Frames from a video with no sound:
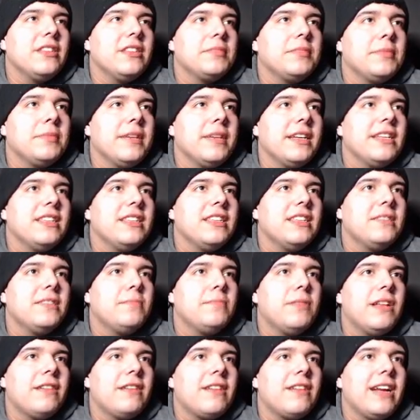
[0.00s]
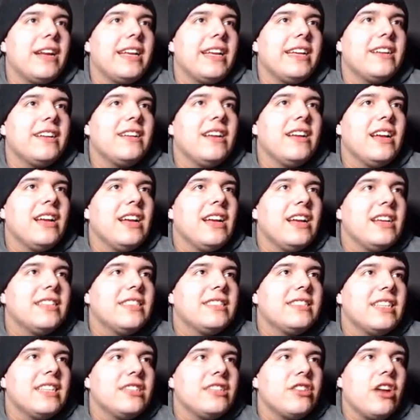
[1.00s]
play. This play right here.
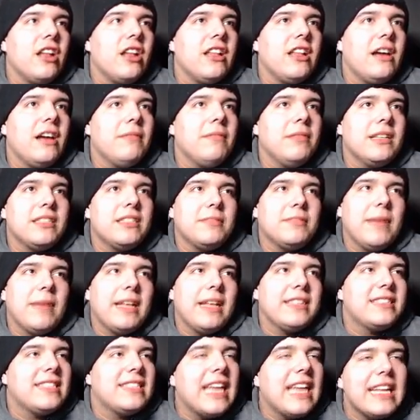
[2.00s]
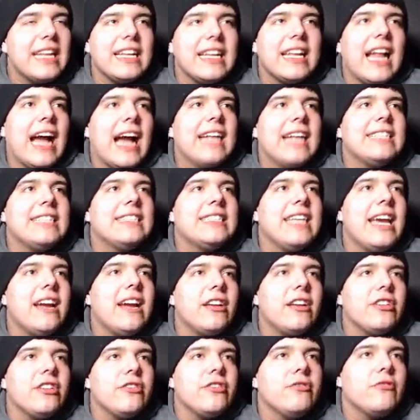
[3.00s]
Send your all-out blitz, man. Send it. I
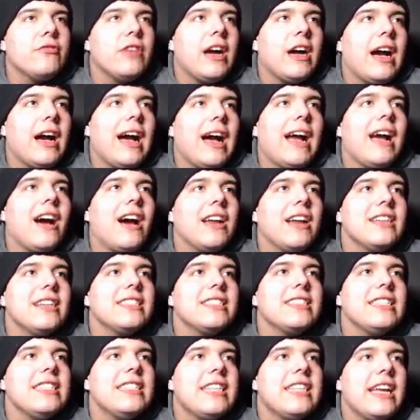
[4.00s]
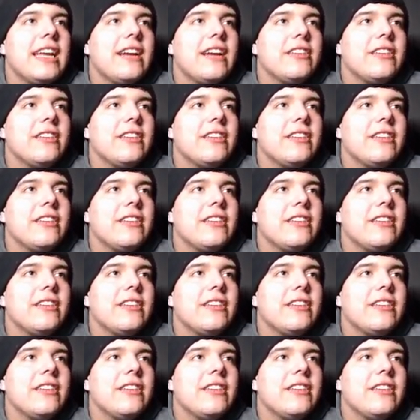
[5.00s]
dare you. I honestly dare you